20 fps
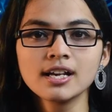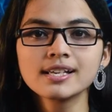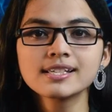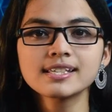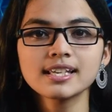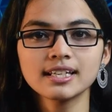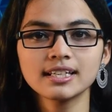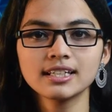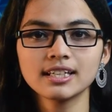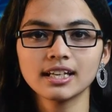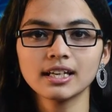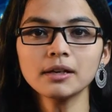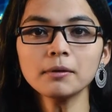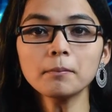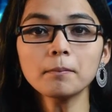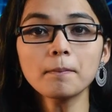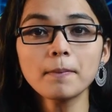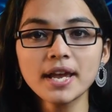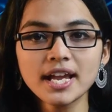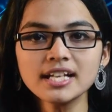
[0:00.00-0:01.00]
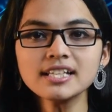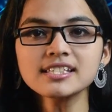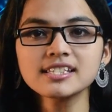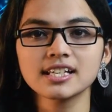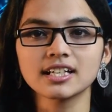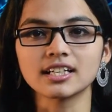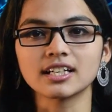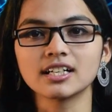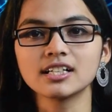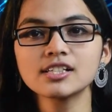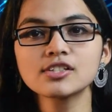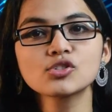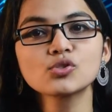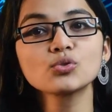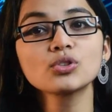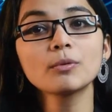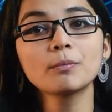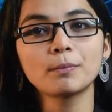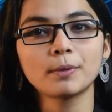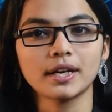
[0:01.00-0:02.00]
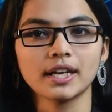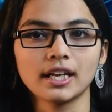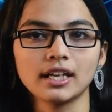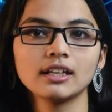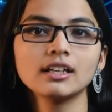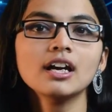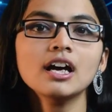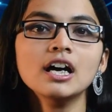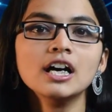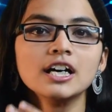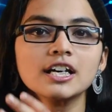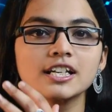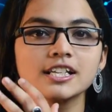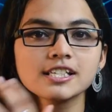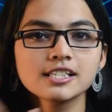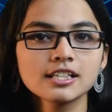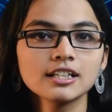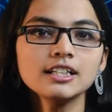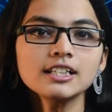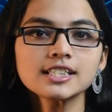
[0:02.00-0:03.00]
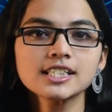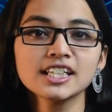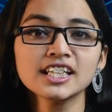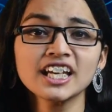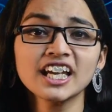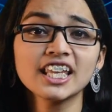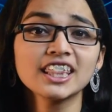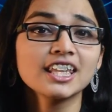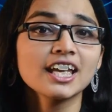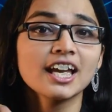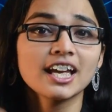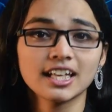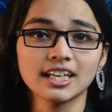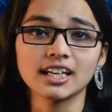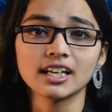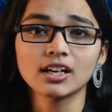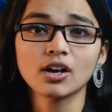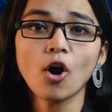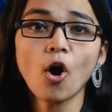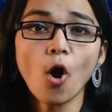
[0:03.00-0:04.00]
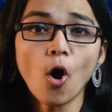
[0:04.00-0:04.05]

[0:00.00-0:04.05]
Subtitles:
sending pain signals to the brain, resulting in the headache.